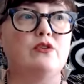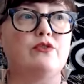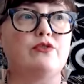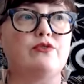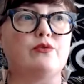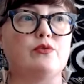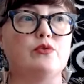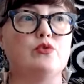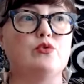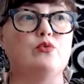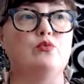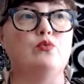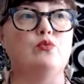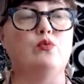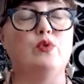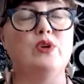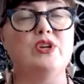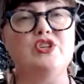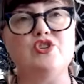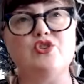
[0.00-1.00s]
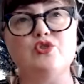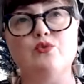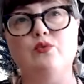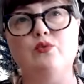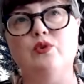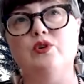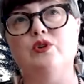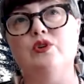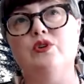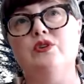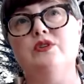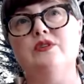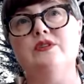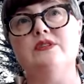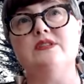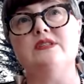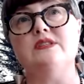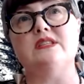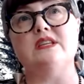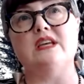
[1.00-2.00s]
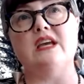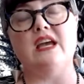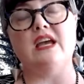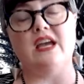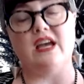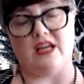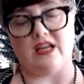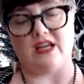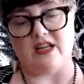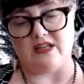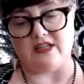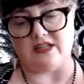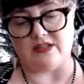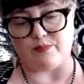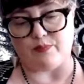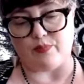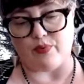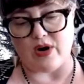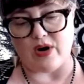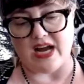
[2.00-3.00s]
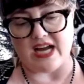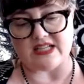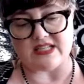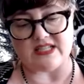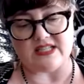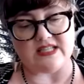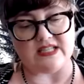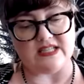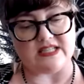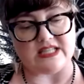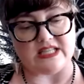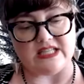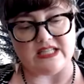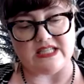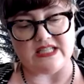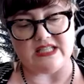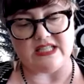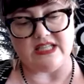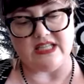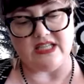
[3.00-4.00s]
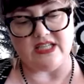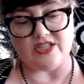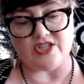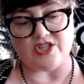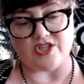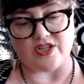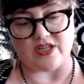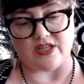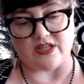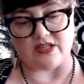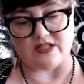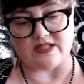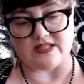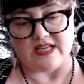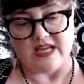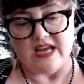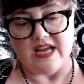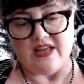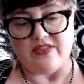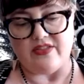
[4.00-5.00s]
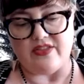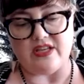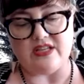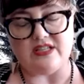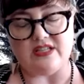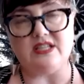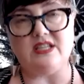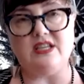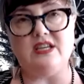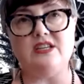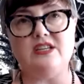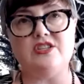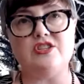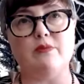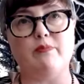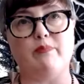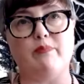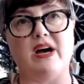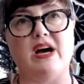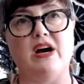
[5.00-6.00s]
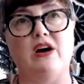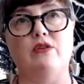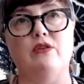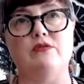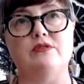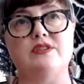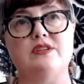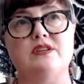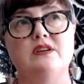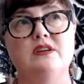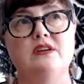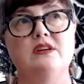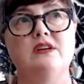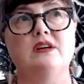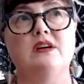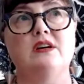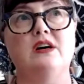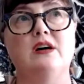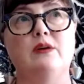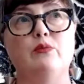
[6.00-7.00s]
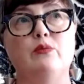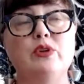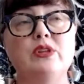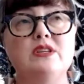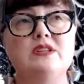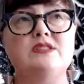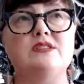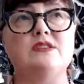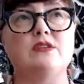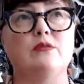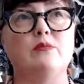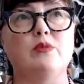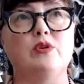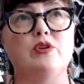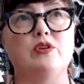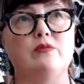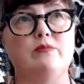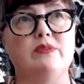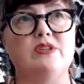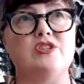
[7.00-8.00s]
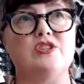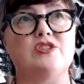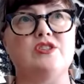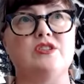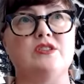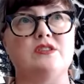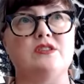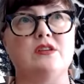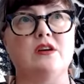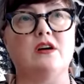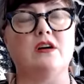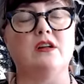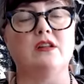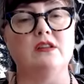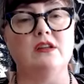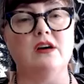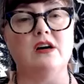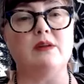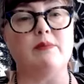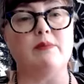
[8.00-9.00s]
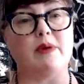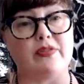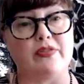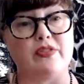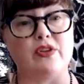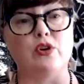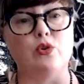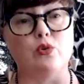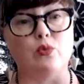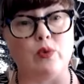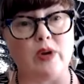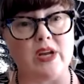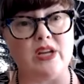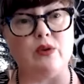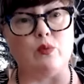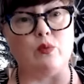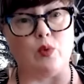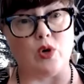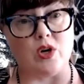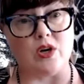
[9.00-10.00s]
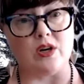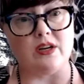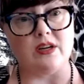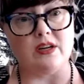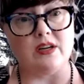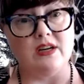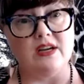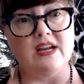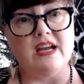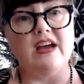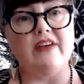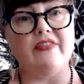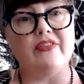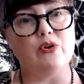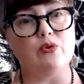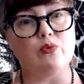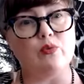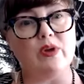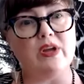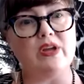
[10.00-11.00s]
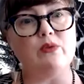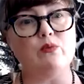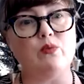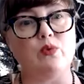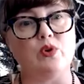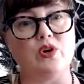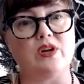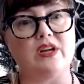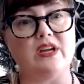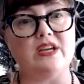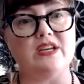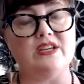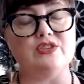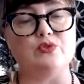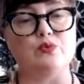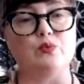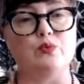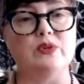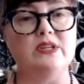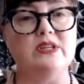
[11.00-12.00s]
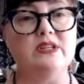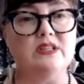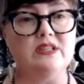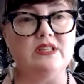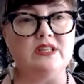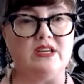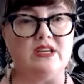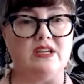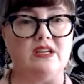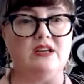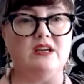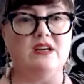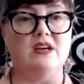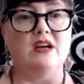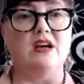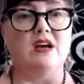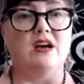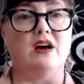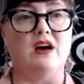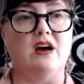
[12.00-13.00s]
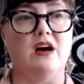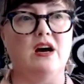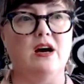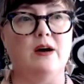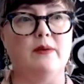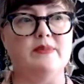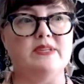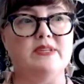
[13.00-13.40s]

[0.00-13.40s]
through rituals and practices and teachings that teach about uh, really ceremonial magicians talk a lot about the great work and the great work is really um,